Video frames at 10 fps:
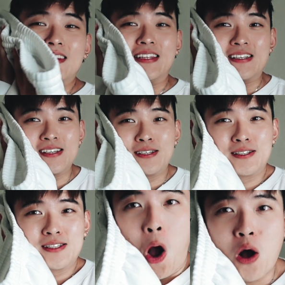This
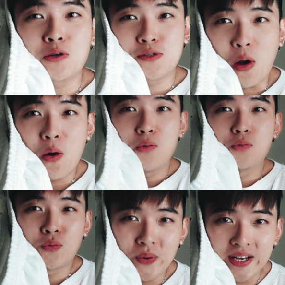is also
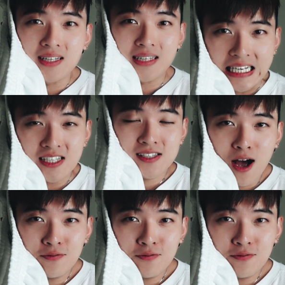really soft